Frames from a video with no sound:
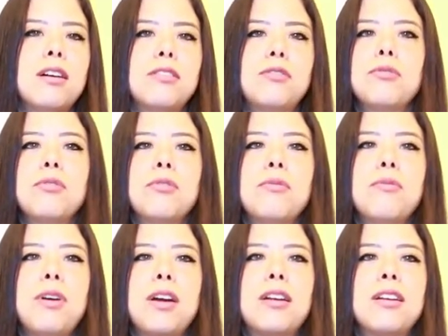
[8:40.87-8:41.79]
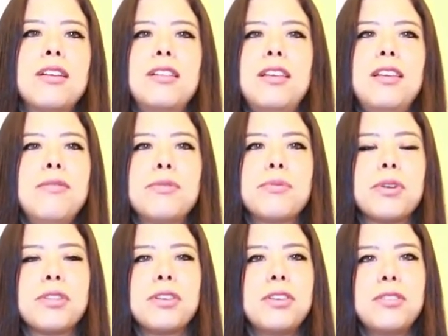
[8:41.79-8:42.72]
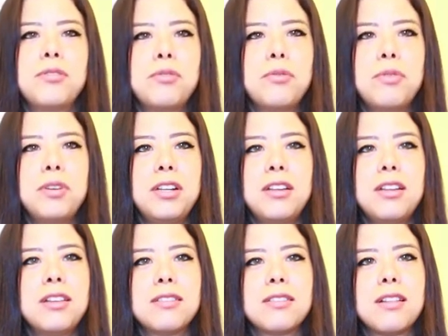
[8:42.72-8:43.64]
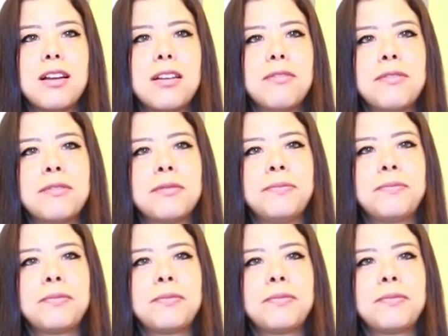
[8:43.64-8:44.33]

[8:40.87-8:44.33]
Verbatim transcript: I don't know where he lives, what he's doing in his life.